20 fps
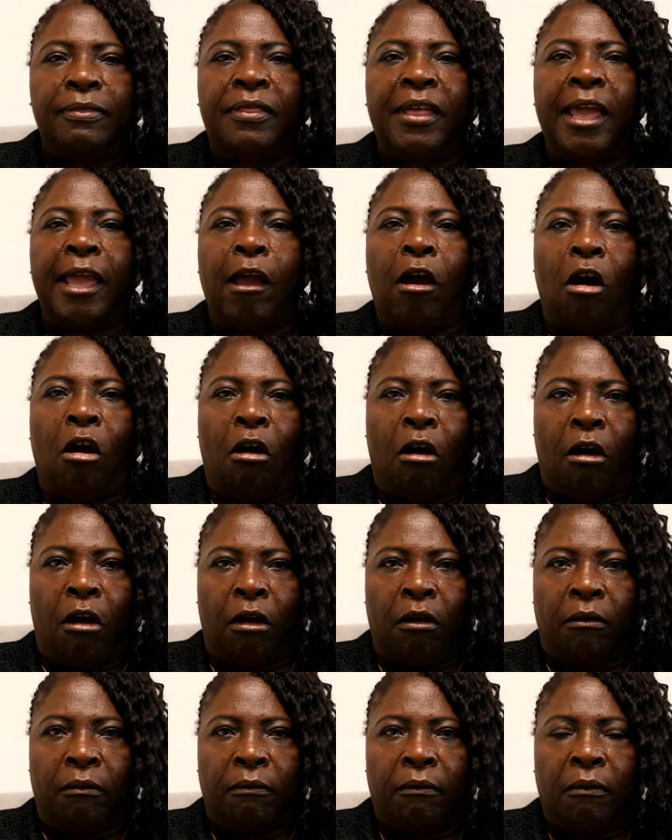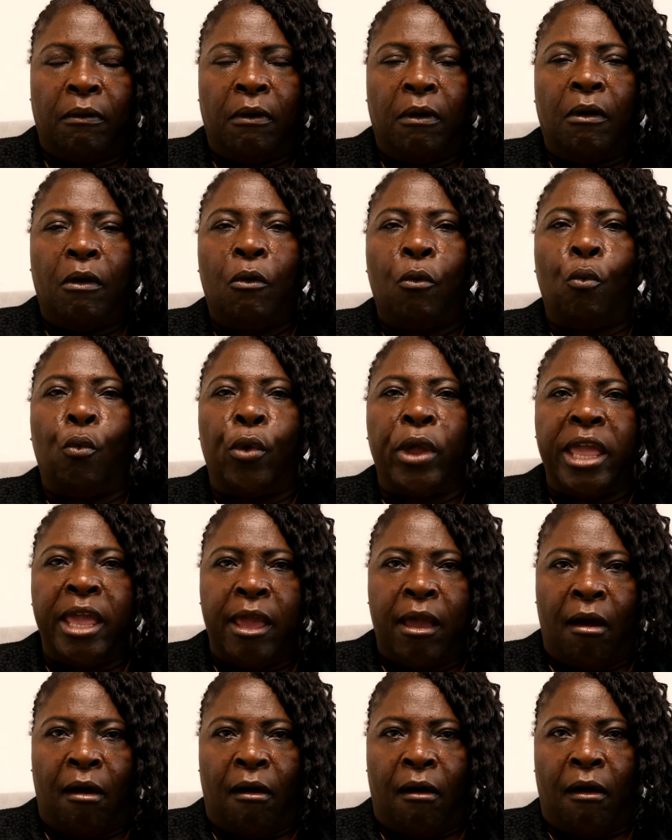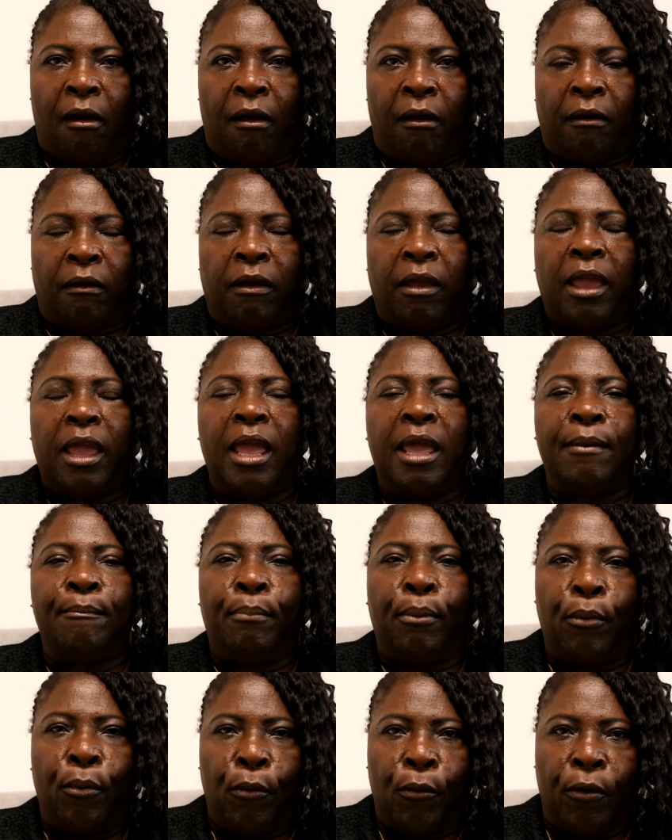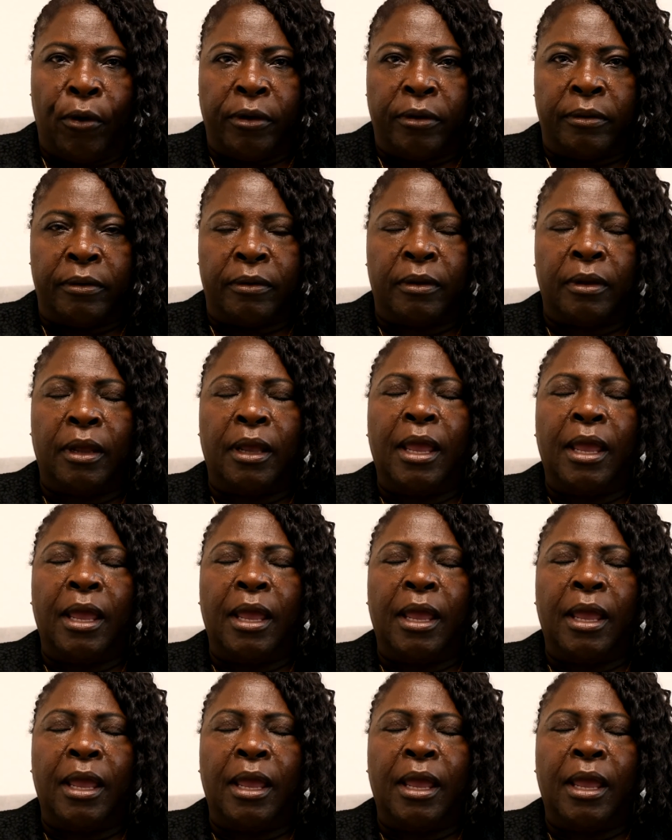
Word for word: They are. We are important.